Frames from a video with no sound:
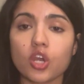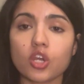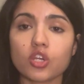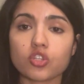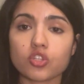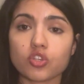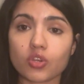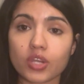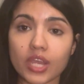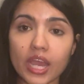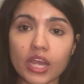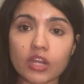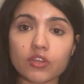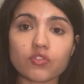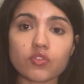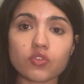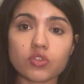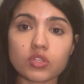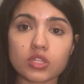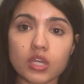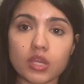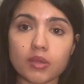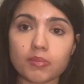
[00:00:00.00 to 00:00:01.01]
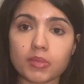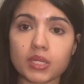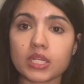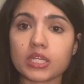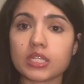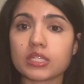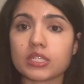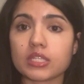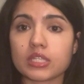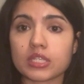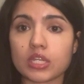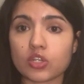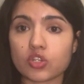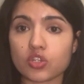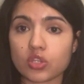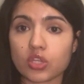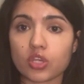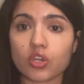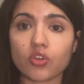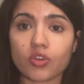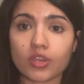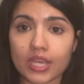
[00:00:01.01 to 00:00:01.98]
So your cash flow statement is
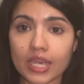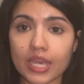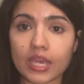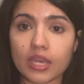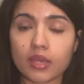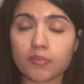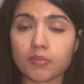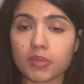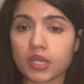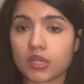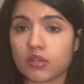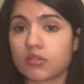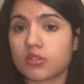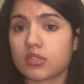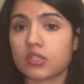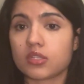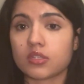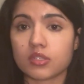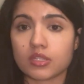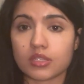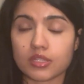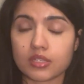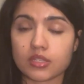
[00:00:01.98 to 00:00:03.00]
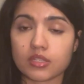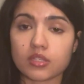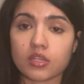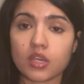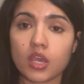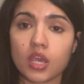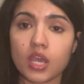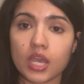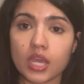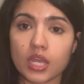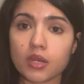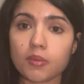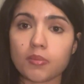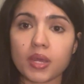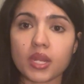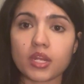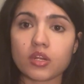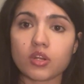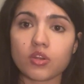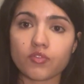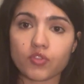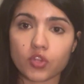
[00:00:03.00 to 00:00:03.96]
essentially your king because it's
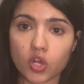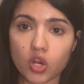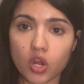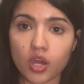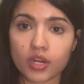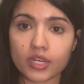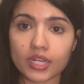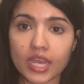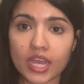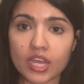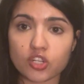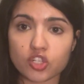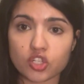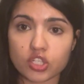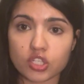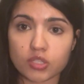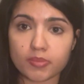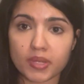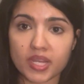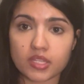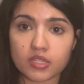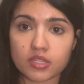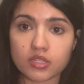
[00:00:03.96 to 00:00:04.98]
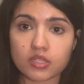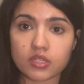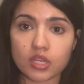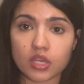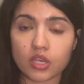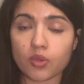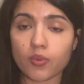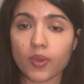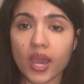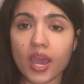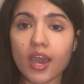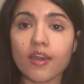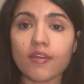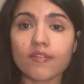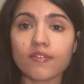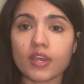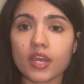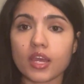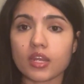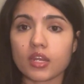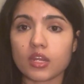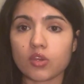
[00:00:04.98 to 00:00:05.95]
independent of the non-cash expenses that you have,
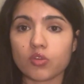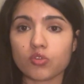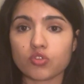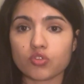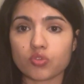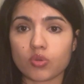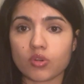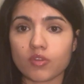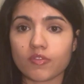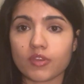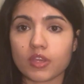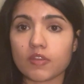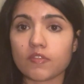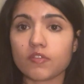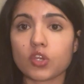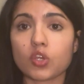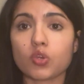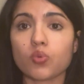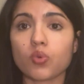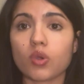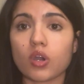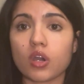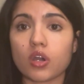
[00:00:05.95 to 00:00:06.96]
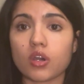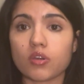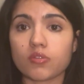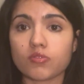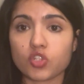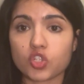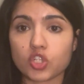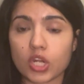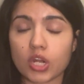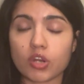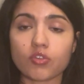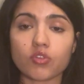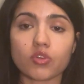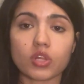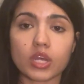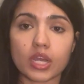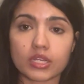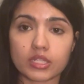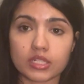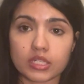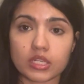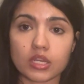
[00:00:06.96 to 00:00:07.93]
and it will sort of give you a general
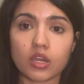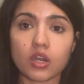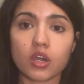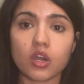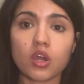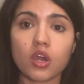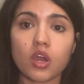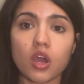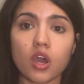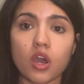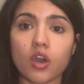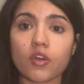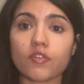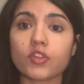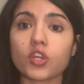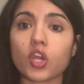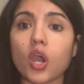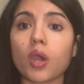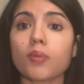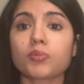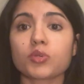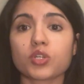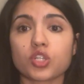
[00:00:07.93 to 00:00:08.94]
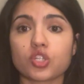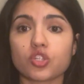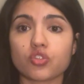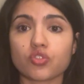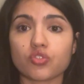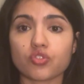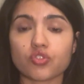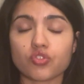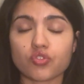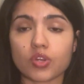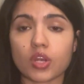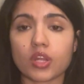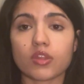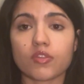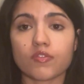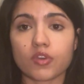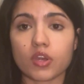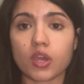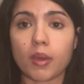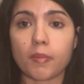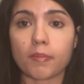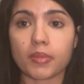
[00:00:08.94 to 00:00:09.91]
idea of the operational strength of
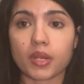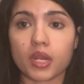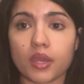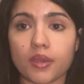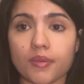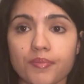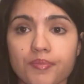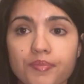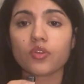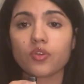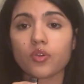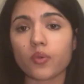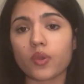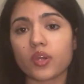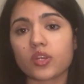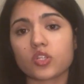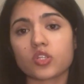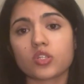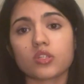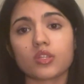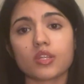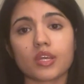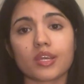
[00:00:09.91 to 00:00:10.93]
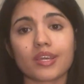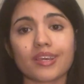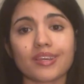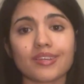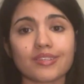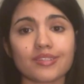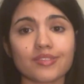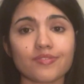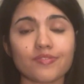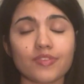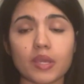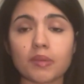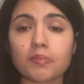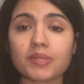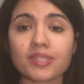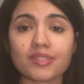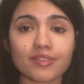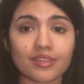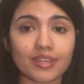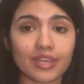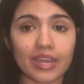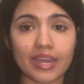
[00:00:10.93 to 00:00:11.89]
the company. Another question that gets
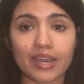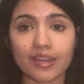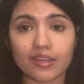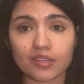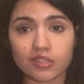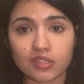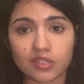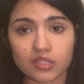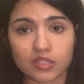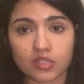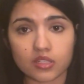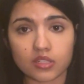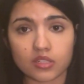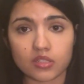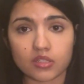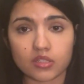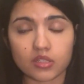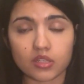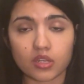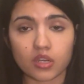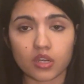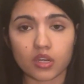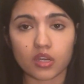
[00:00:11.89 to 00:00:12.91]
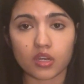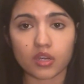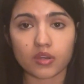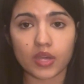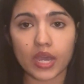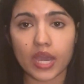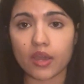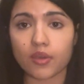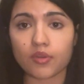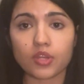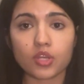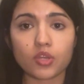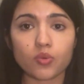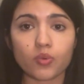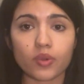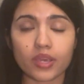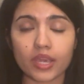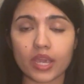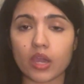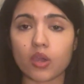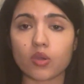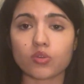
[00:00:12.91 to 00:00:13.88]
famously asked is how do you
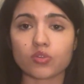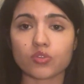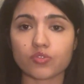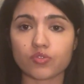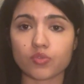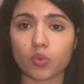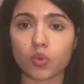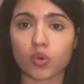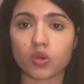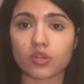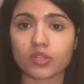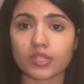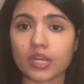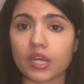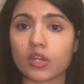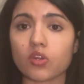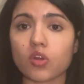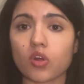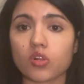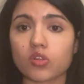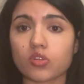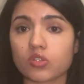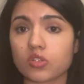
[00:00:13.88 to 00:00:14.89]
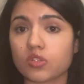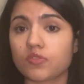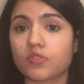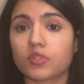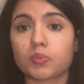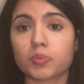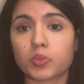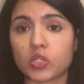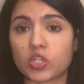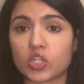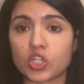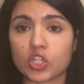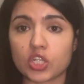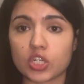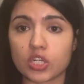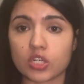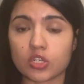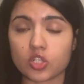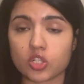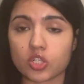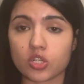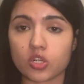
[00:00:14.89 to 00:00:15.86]
account for $10 of
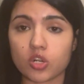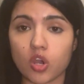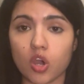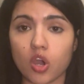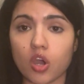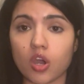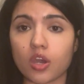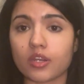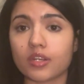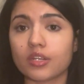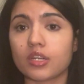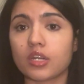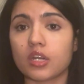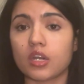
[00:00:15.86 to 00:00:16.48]
depreciation on